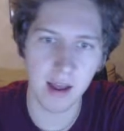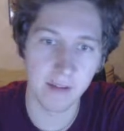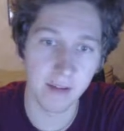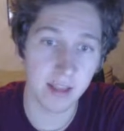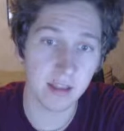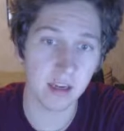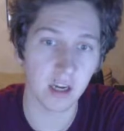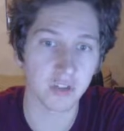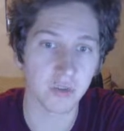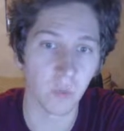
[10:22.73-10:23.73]
event,
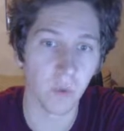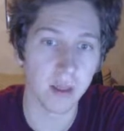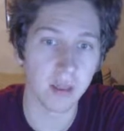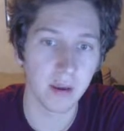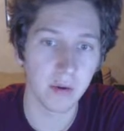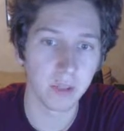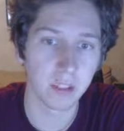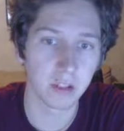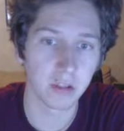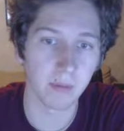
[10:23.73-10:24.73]
cost 1
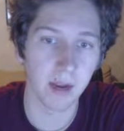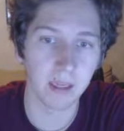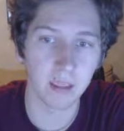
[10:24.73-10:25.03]
resource to play,